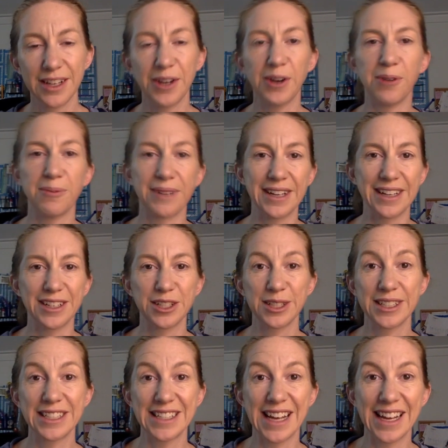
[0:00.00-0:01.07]
Oh my gosh,
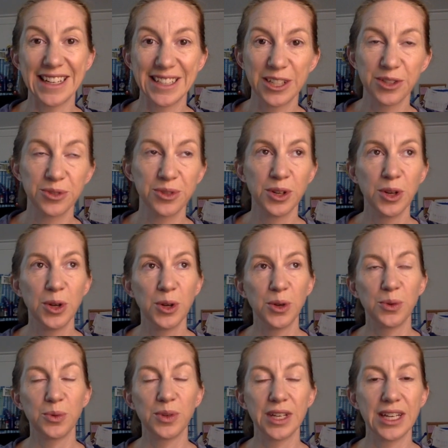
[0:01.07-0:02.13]
side note,
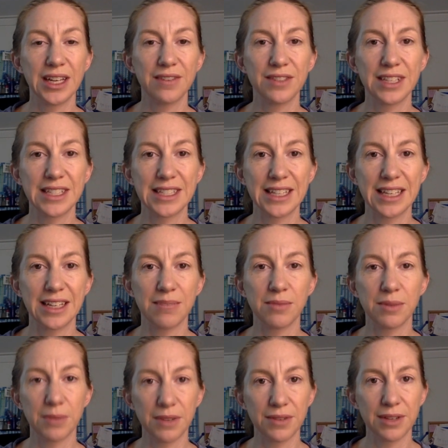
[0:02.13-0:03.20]
we have this game,
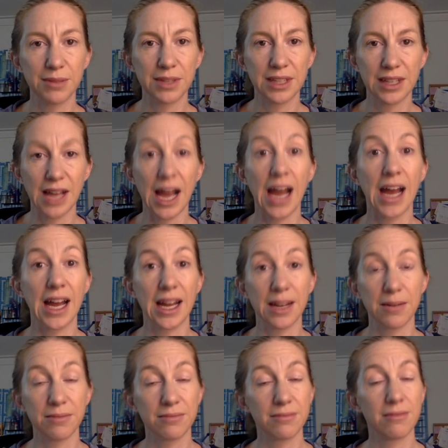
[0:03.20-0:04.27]
my family, I
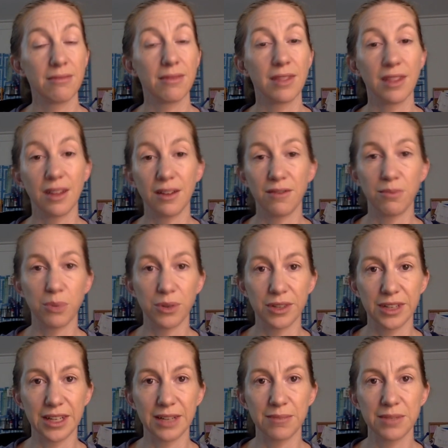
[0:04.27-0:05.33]
love board
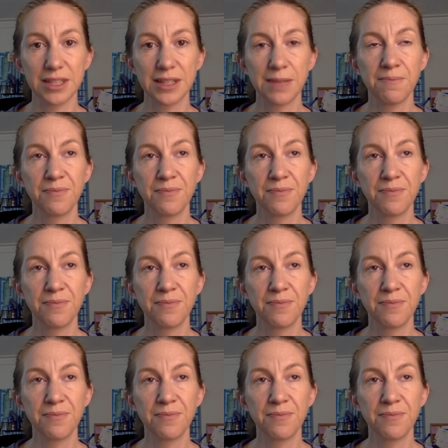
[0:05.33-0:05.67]
games,